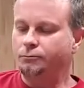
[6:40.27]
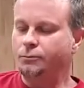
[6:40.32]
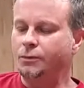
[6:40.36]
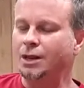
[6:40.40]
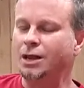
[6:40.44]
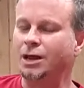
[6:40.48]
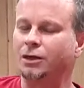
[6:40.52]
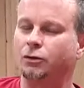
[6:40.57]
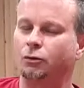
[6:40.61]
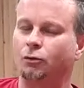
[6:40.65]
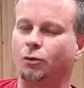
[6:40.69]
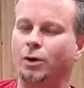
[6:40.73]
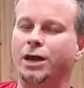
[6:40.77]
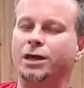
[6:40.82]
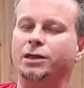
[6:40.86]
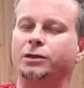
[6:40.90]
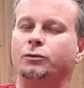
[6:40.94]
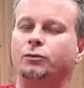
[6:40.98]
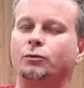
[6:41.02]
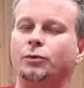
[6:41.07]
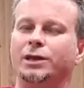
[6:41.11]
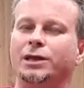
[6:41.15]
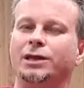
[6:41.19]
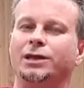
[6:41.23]
Now, the way
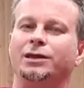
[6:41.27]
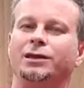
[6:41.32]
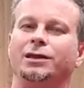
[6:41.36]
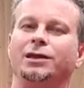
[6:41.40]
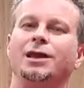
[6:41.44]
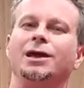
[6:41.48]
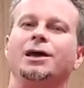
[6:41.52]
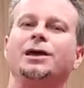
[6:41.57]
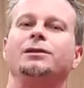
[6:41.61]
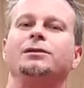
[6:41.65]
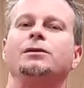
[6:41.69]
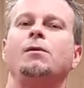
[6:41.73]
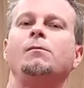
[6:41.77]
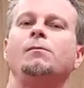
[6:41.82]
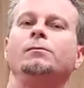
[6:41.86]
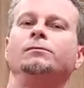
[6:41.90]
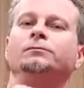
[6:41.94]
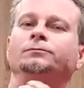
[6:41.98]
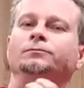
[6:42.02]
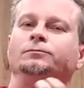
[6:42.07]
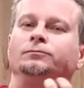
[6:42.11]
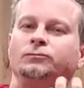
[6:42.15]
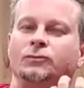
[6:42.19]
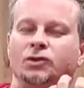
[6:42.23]
that we get
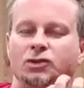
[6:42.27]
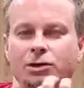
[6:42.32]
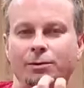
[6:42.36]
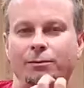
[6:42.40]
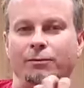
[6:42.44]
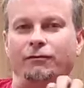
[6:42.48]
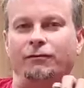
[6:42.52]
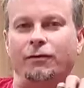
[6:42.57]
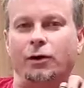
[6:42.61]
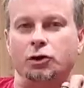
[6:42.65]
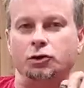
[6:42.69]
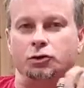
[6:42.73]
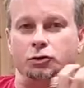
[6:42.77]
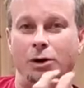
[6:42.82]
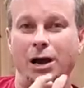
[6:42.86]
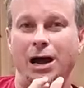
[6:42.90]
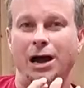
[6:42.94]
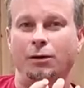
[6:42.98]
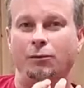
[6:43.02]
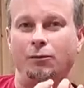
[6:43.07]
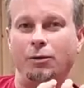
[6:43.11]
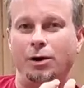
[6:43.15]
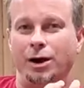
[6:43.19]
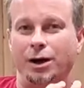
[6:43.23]
some of our
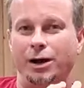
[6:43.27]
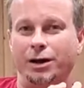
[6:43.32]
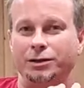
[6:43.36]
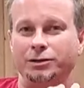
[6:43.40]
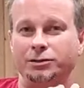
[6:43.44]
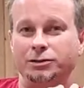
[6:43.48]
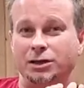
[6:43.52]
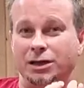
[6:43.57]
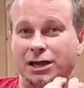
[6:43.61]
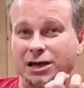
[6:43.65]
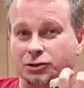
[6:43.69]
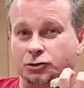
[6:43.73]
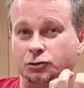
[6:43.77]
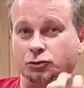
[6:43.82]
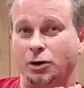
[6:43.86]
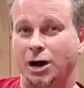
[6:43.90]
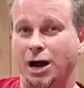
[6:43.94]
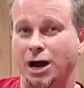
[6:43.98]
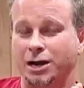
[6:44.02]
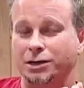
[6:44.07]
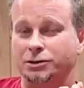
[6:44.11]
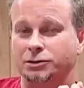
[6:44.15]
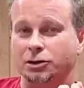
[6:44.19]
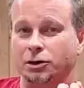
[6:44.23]
dry wines, as
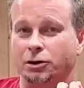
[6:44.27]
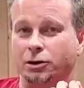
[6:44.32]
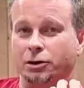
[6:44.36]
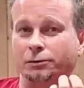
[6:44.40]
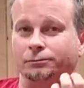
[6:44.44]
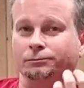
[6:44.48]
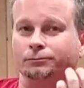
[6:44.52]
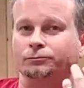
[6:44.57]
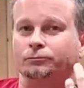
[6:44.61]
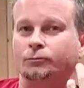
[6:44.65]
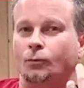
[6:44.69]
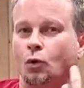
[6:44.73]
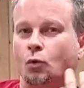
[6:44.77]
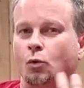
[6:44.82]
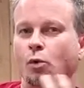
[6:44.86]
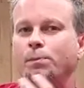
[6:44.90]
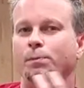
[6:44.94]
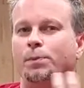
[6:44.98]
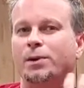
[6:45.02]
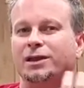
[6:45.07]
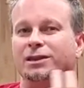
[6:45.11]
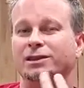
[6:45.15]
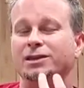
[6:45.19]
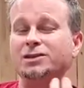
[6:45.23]
dry as they are, we
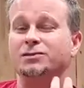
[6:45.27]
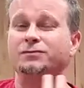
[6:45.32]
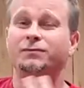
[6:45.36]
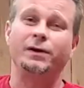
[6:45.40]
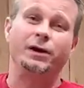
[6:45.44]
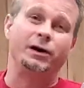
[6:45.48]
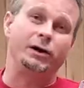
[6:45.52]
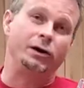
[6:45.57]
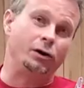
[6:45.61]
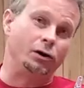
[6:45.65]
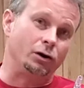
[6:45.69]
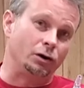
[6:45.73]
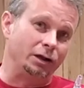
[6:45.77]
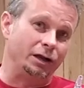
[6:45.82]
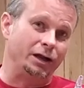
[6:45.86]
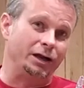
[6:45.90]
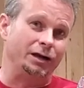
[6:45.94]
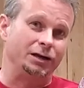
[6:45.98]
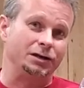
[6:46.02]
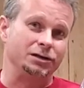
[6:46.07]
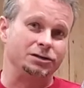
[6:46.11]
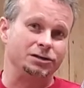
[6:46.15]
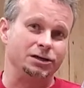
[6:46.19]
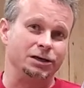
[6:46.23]
pick these very early
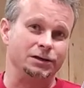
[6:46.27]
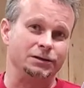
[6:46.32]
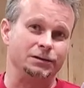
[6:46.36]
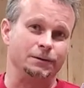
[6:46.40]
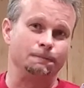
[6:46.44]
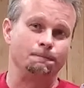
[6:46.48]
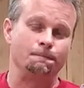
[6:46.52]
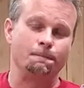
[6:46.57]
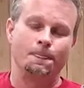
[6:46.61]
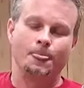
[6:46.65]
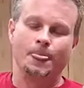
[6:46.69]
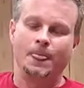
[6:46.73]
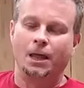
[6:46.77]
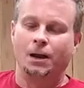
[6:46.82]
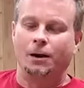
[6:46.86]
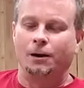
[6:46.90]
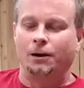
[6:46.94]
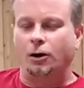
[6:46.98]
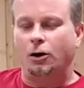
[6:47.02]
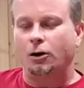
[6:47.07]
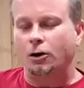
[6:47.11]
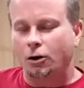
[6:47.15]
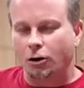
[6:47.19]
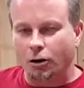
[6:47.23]
in the season.
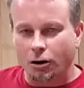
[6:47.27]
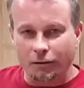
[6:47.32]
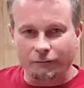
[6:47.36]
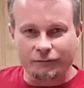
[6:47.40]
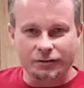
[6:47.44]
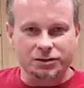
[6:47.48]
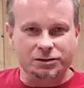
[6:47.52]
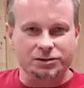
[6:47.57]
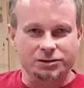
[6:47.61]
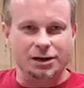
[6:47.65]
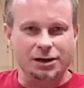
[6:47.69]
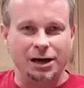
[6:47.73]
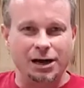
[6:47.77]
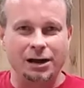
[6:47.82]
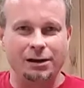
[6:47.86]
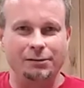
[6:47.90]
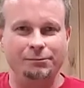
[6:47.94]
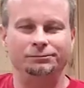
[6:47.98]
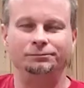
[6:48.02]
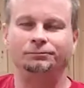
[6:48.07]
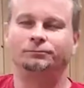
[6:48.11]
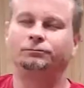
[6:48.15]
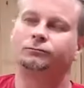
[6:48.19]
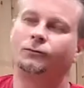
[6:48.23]
Our harvest
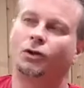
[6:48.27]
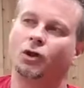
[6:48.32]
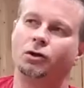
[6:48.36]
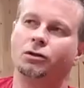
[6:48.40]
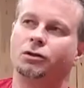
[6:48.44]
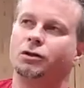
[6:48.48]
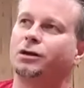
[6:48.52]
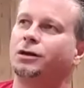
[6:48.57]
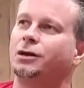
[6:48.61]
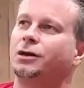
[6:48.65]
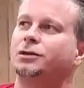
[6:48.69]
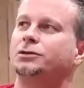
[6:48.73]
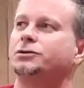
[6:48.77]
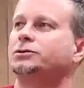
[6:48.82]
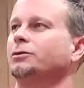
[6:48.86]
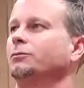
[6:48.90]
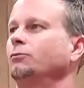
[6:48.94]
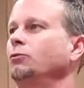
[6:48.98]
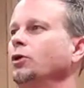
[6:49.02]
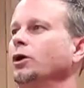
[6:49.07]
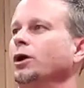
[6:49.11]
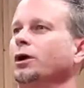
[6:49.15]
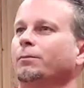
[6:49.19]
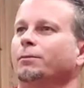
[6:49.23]
time, you're looking at
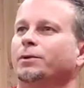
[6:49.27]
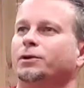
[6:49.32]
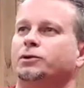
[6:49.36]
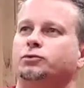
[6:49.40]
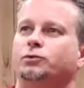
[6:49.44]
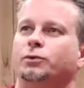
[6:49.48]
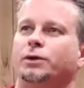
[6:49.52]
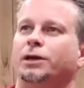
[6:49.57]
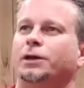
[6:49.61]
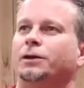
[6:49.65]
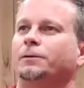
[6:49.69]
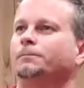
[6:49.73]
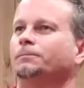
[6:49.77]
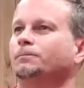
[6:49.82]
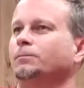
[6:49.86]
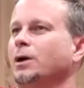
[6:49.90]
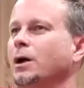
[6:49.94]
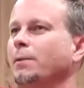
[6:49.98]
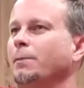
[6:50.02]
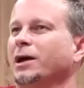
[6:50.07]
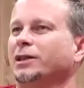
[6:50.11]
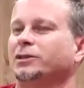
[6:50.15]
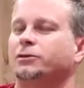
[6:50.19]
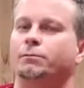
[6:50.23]
somewhere between
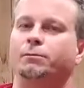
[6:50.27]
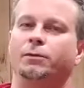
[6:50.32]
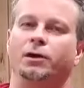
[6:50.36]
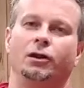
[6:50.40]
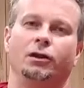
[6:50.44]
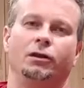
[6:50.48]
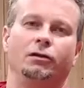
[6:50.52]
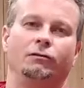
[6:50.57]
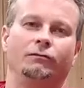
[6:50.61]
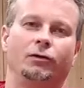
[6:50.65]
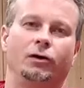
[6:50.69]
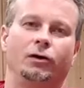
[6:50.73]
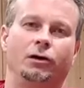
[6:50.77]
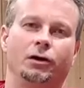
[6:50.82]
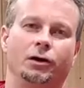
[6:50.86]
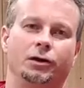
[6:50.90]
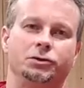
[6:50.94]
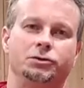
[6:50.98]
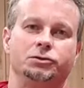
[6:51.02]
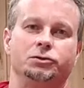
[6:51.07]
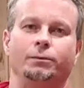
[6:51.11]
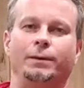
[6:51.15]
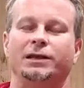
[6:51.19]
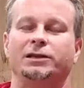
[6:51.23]
about the middle of
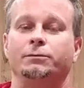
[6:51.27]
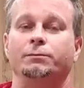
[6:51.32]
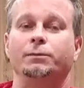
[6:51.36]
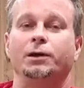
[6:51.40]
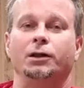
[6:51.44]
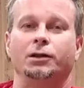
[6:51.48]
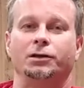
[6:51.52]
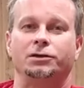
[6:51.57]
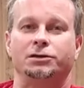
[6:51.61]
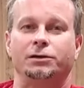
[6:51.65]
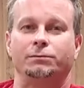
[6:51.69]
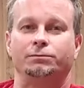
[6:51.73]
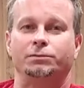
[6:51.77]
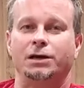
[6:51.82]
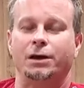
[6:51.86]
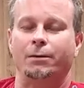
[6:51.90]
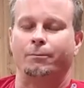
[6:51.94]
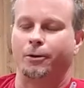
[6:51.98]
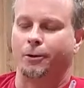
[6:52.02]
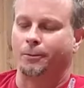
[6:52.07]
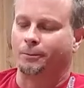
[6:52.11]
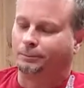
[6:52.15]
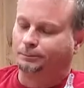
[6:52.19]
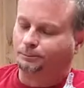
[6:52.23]
August to about the middle of
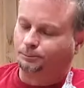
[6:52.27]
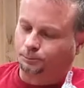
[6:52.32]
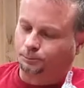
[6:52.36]
September.